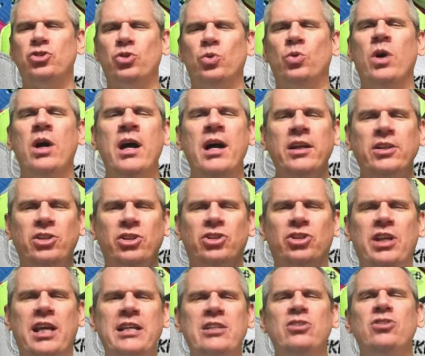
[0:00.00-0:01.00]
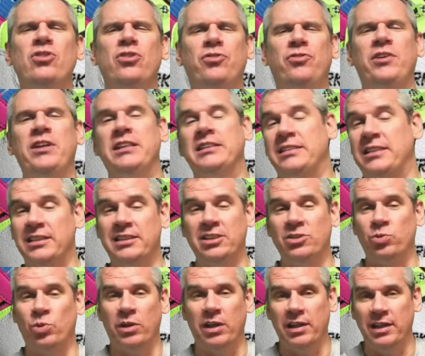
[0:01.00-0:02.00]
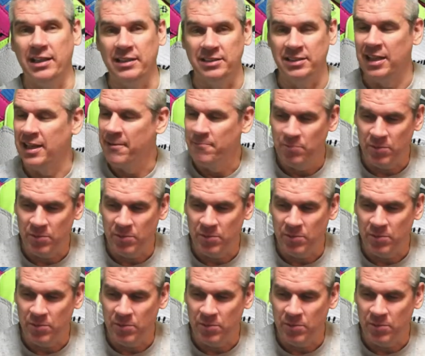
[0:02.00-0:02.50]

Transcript: so just in your face. This is what it is.